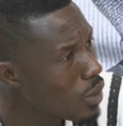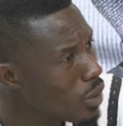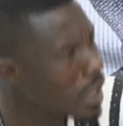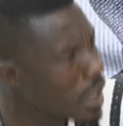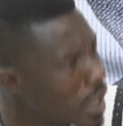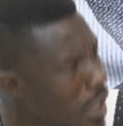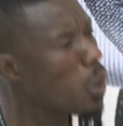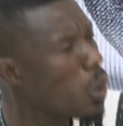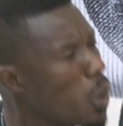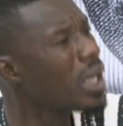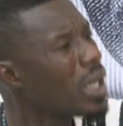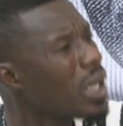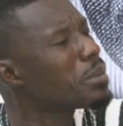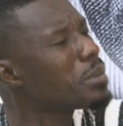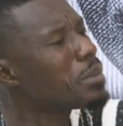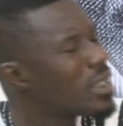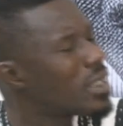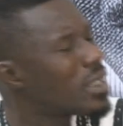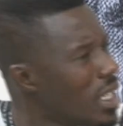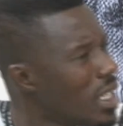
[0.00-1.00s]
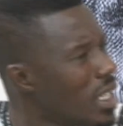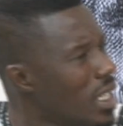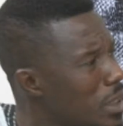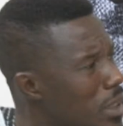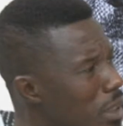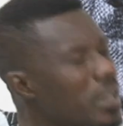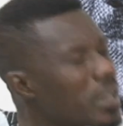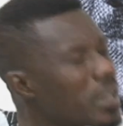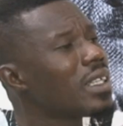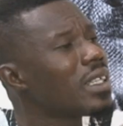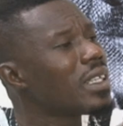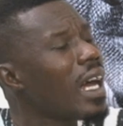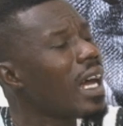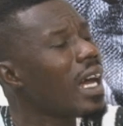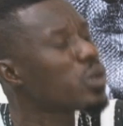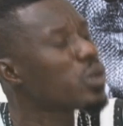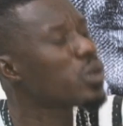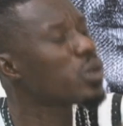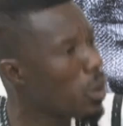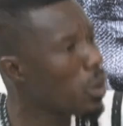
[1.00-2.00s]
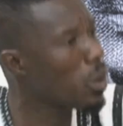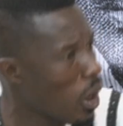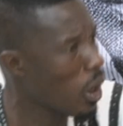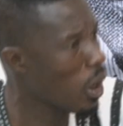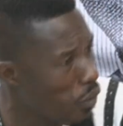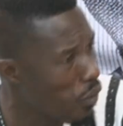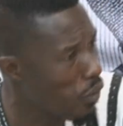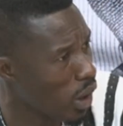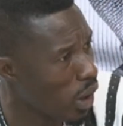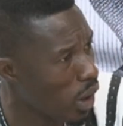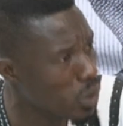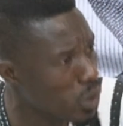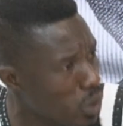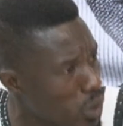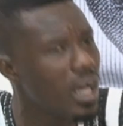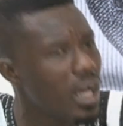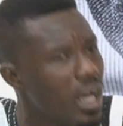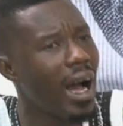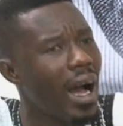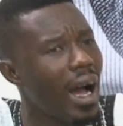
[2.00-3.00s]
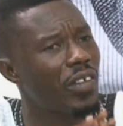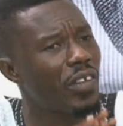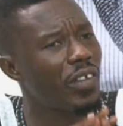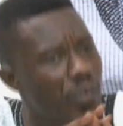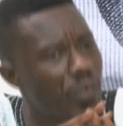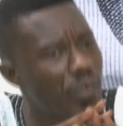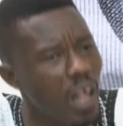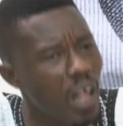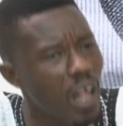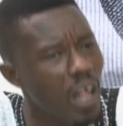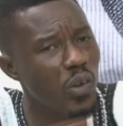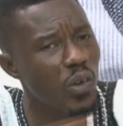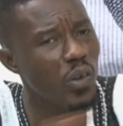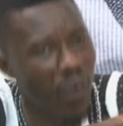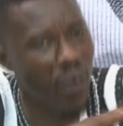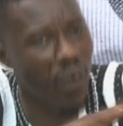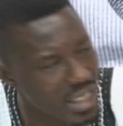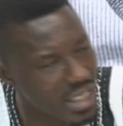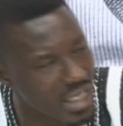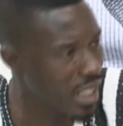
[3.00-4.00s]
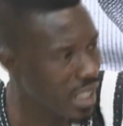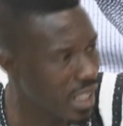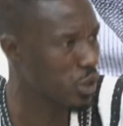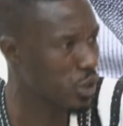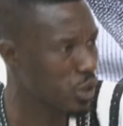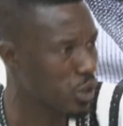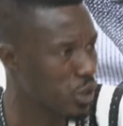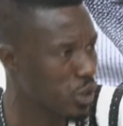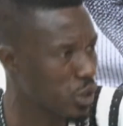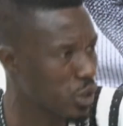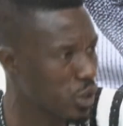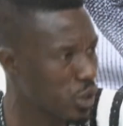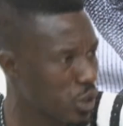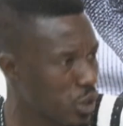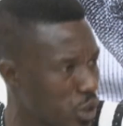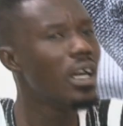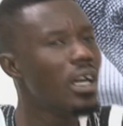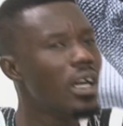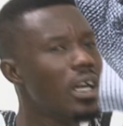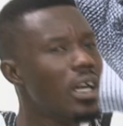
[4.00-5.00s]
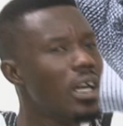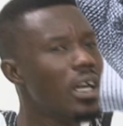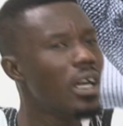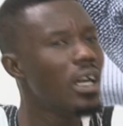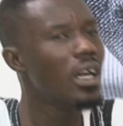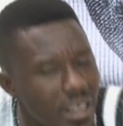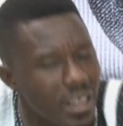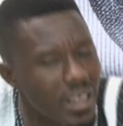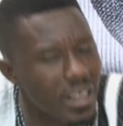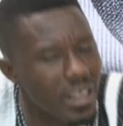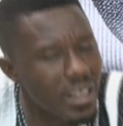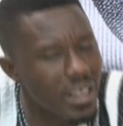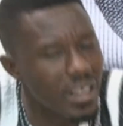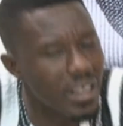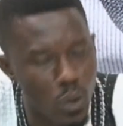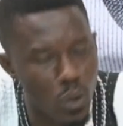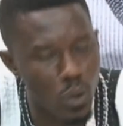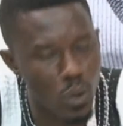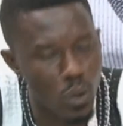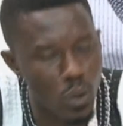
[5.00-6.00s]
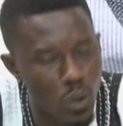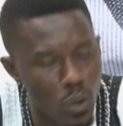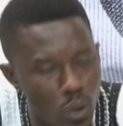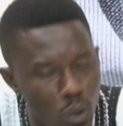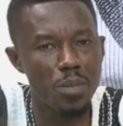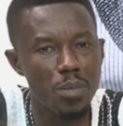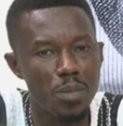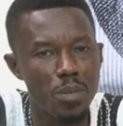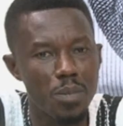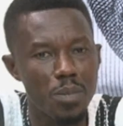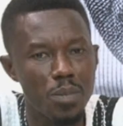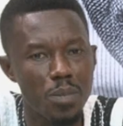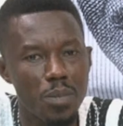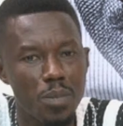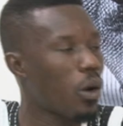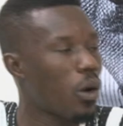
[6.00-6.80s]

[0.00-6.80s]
Yes, sir. So what I'm just saying is President Nana Danko Akufo-Addo has failed to fight against corruption. What is happening is once you speak about